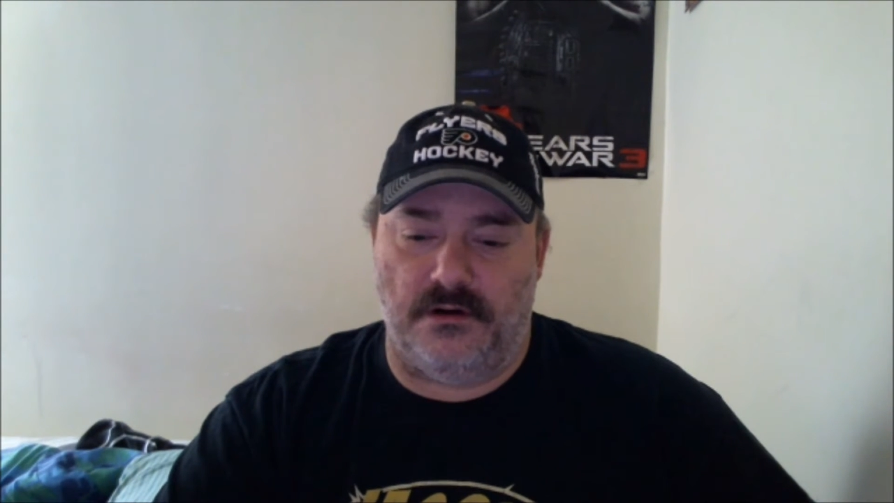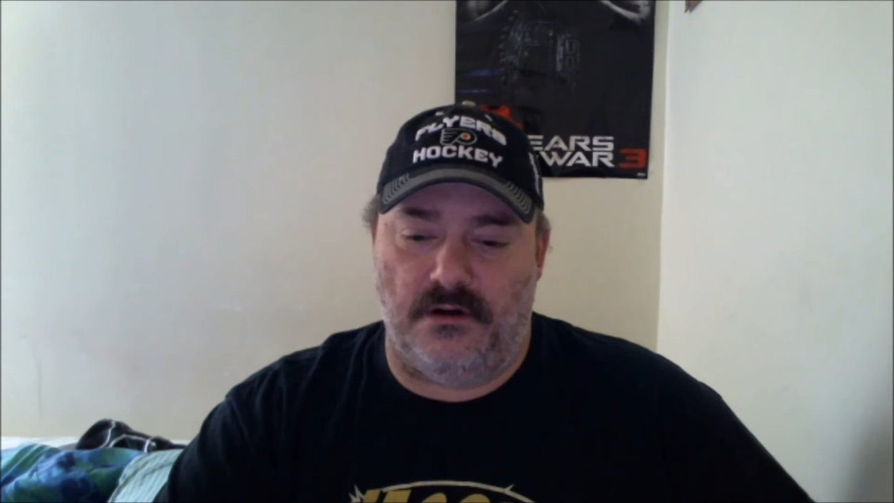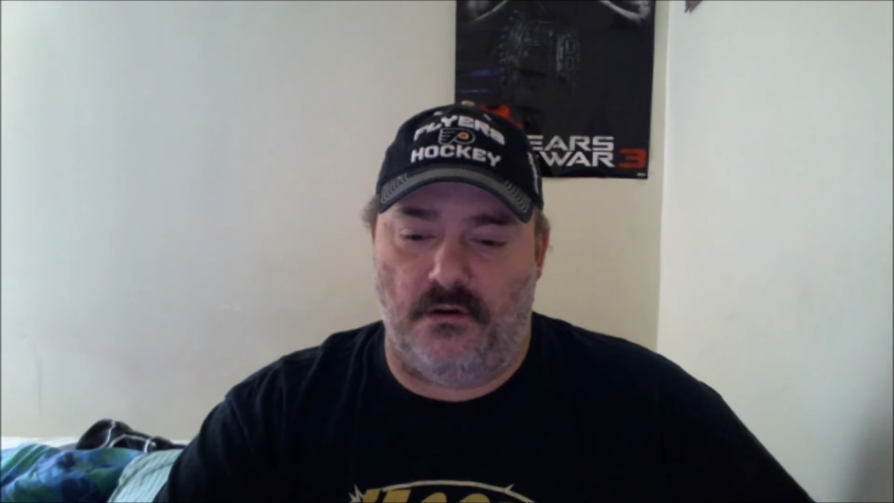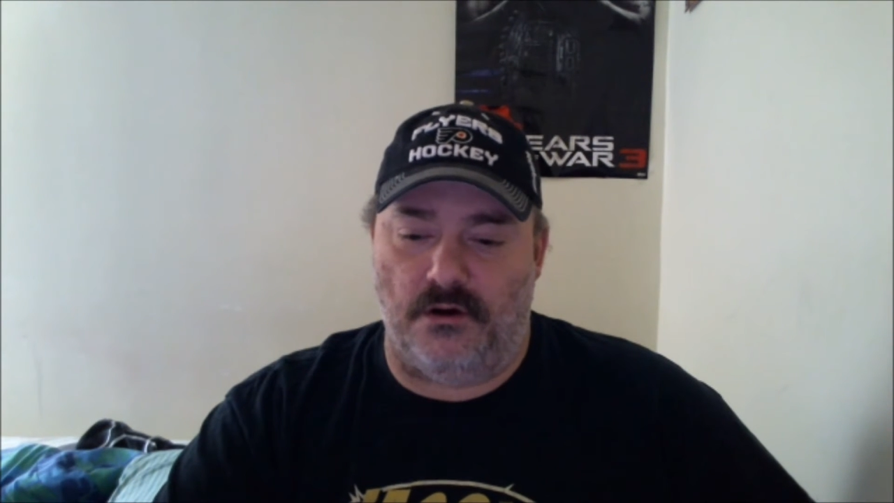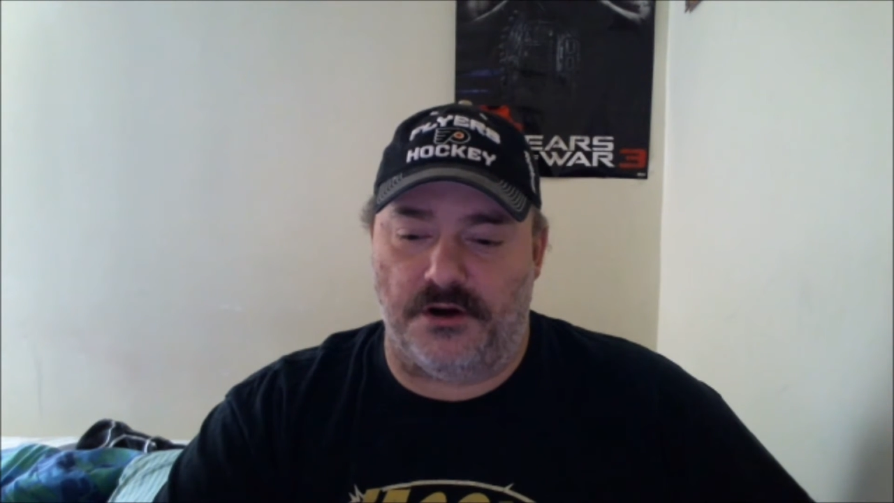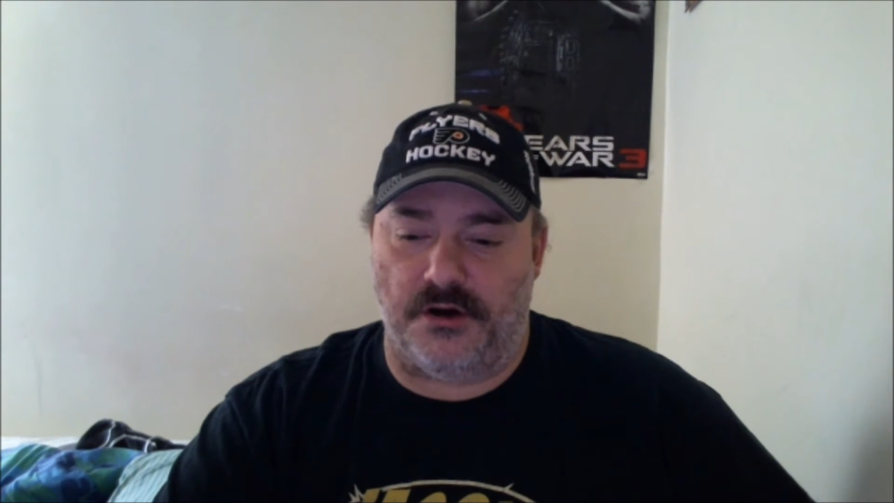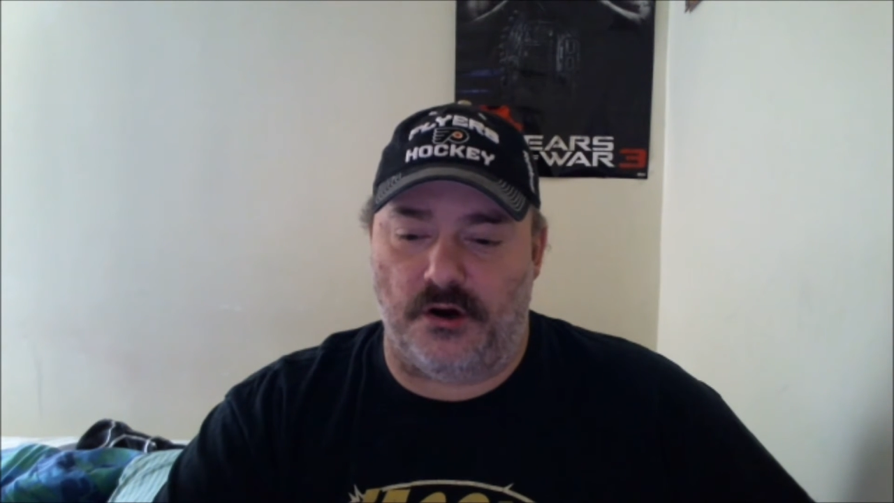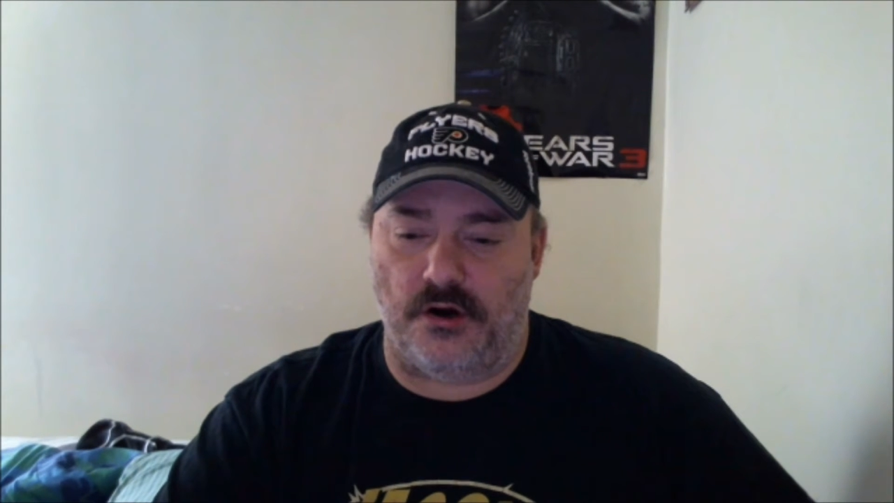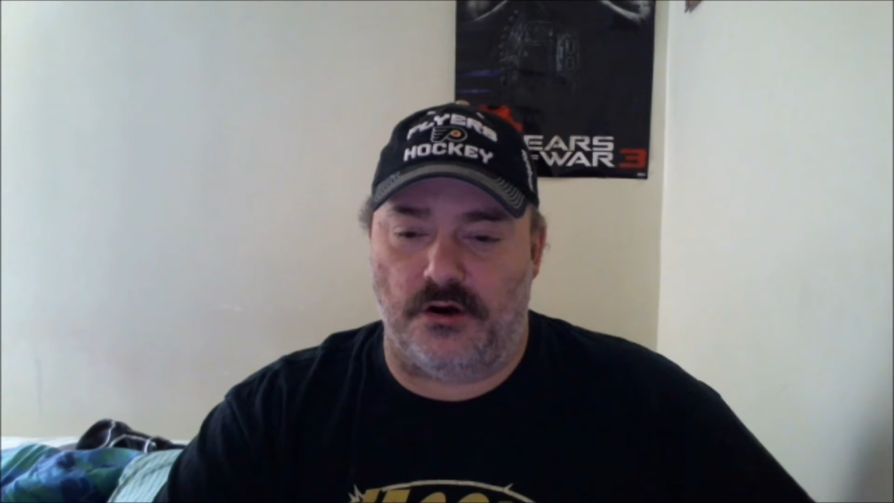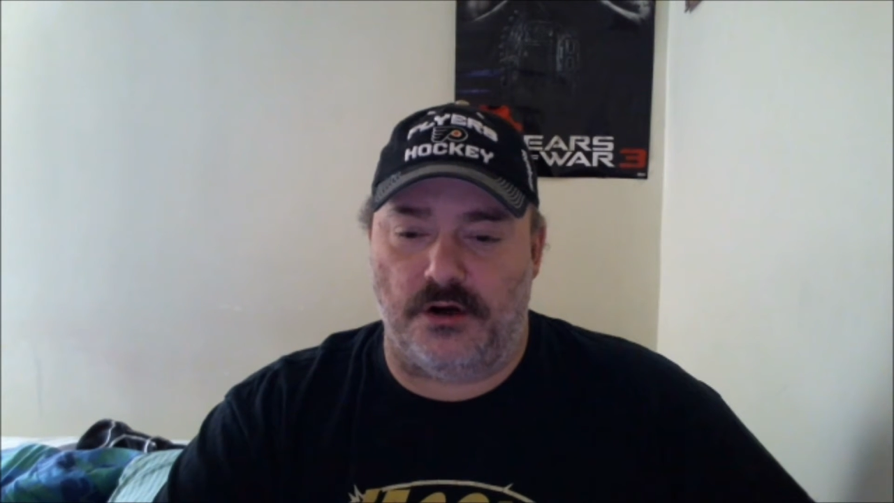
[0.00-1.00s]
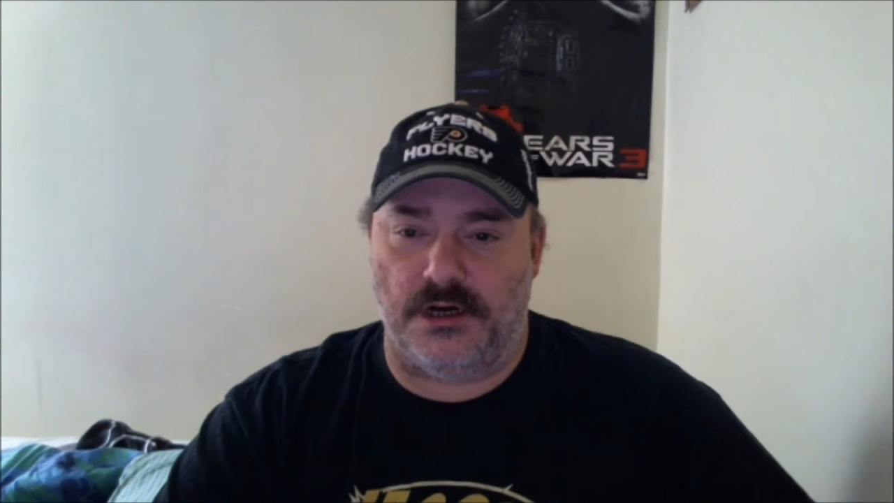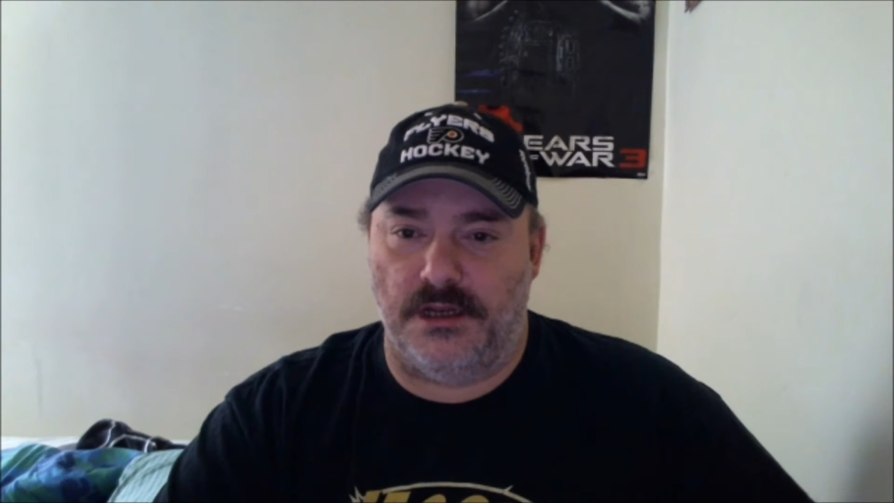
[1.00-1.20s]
on her,